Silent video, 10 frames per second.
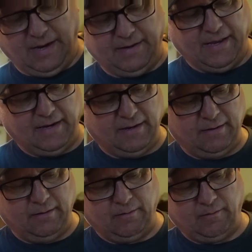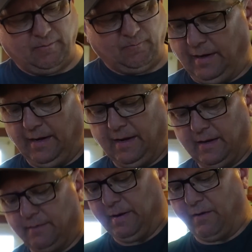to add that in.
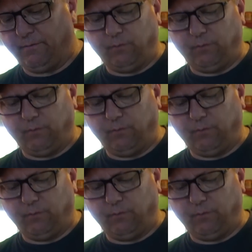And about